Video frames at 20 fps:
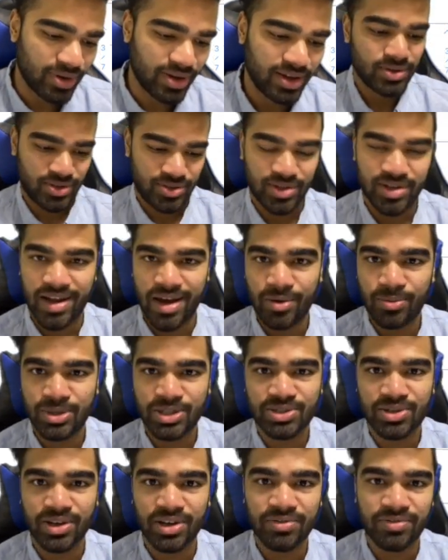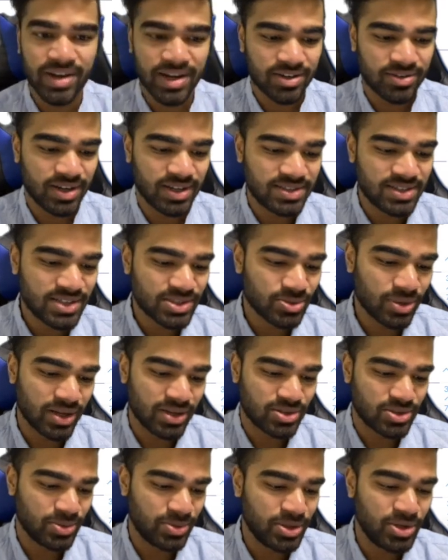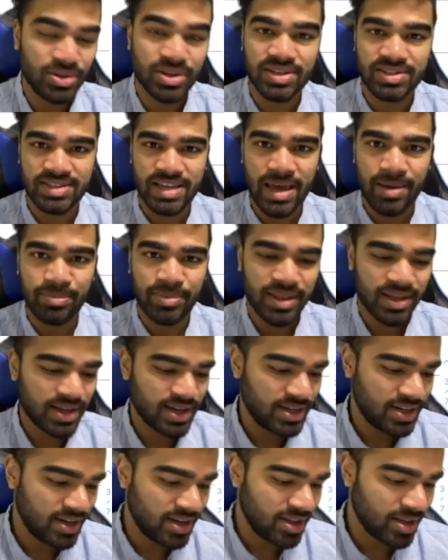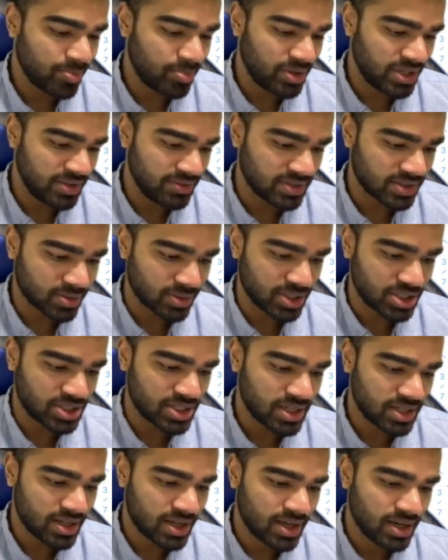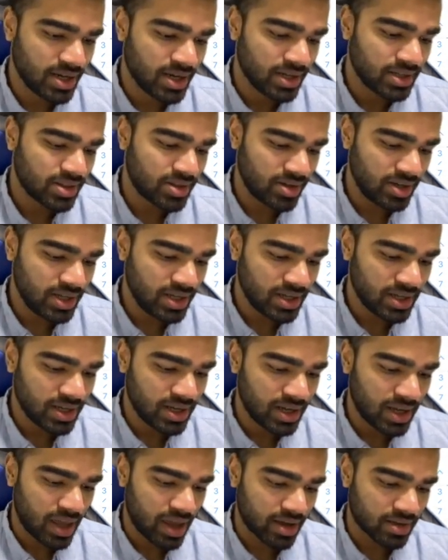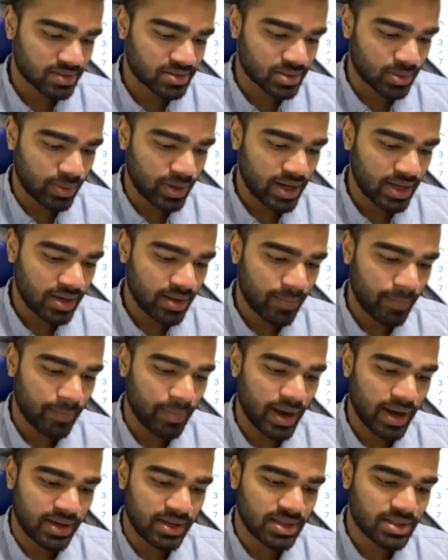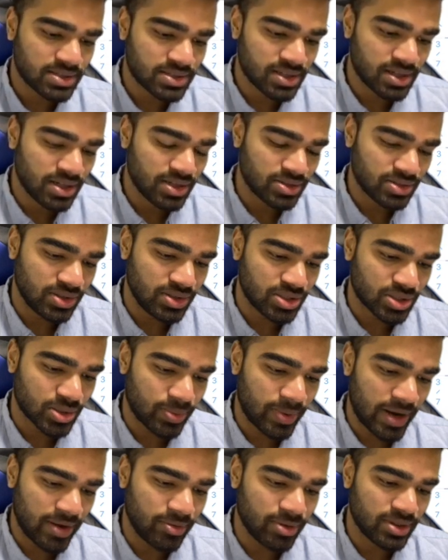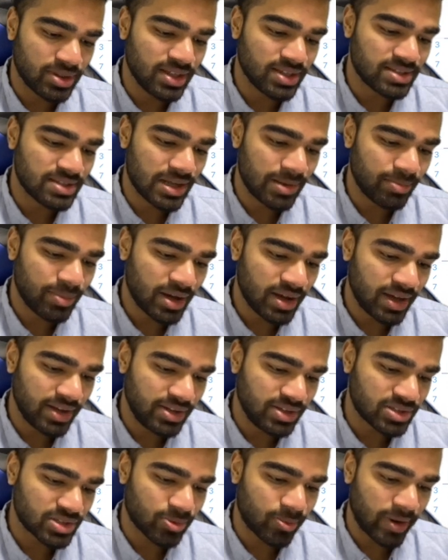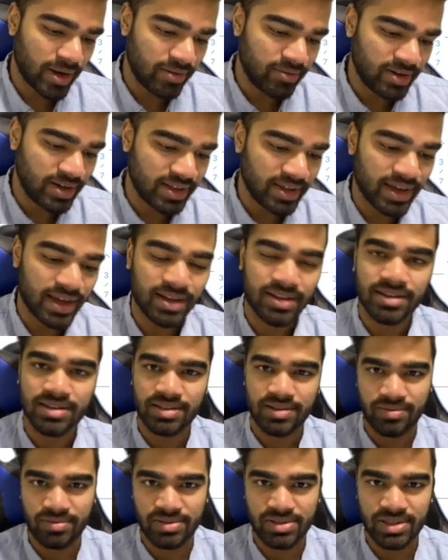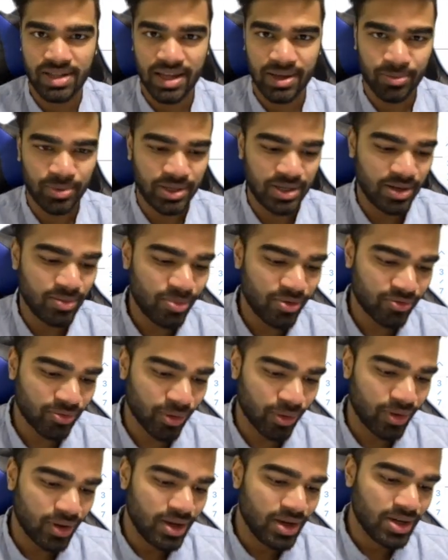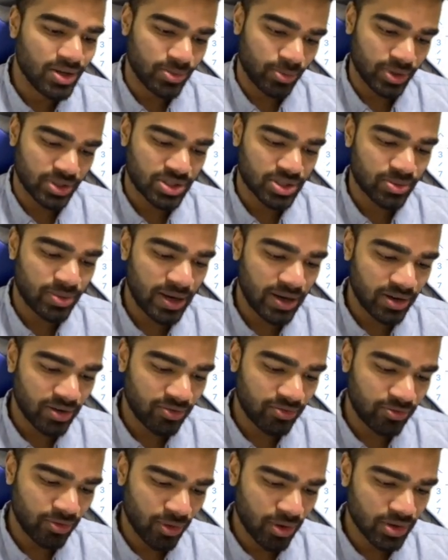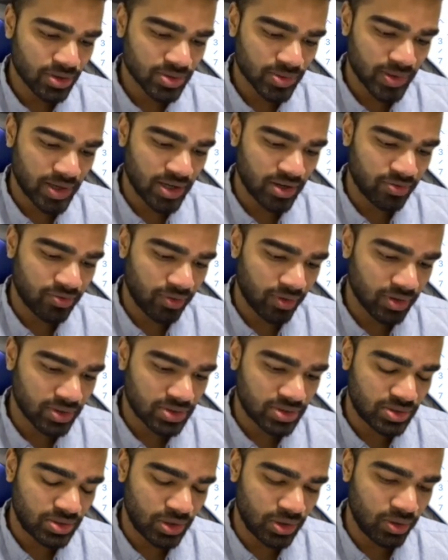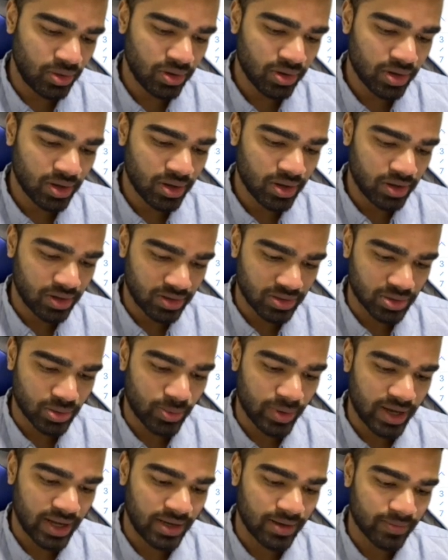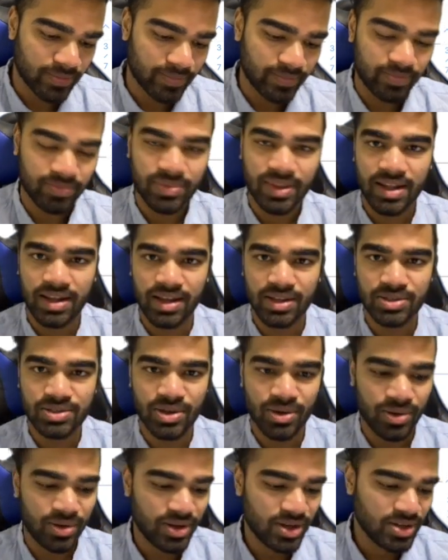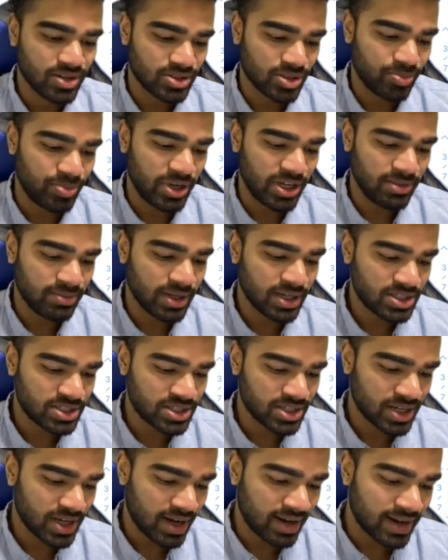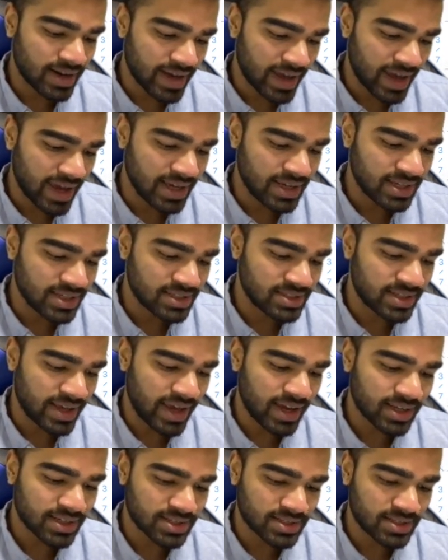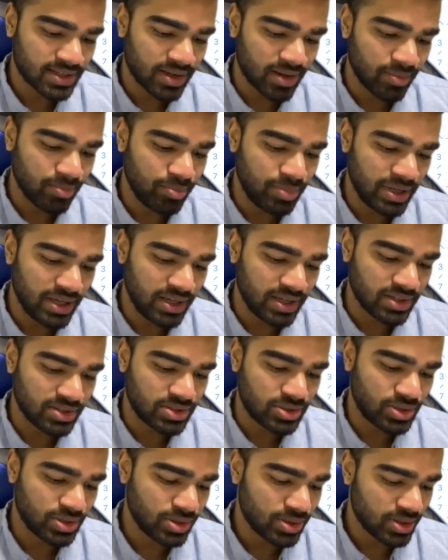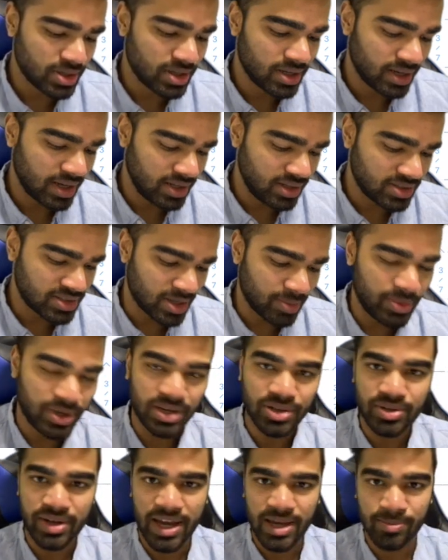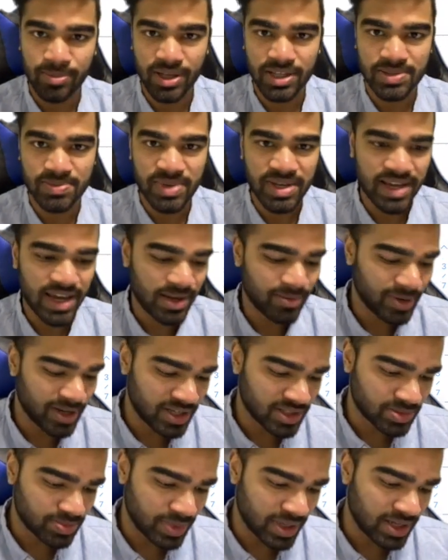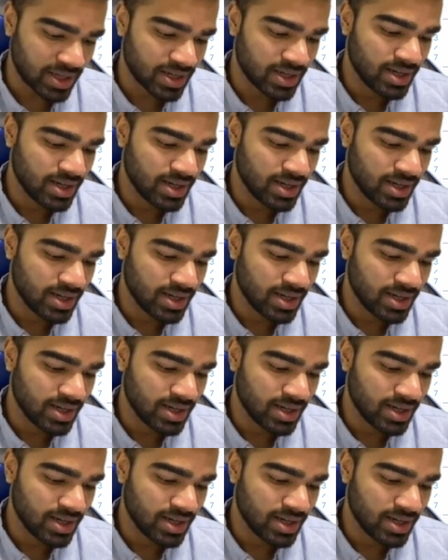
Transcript: So now we just got to factorize this one. So we do the same thing I did in the previous question. 3x squared minus, so you square root this number and you square root again, like we did before. What's square root of 4? Square root of 4 is 2 squared, like so. So pretty much our a is x, b is 2, and you sub it into a plus b, a minus b.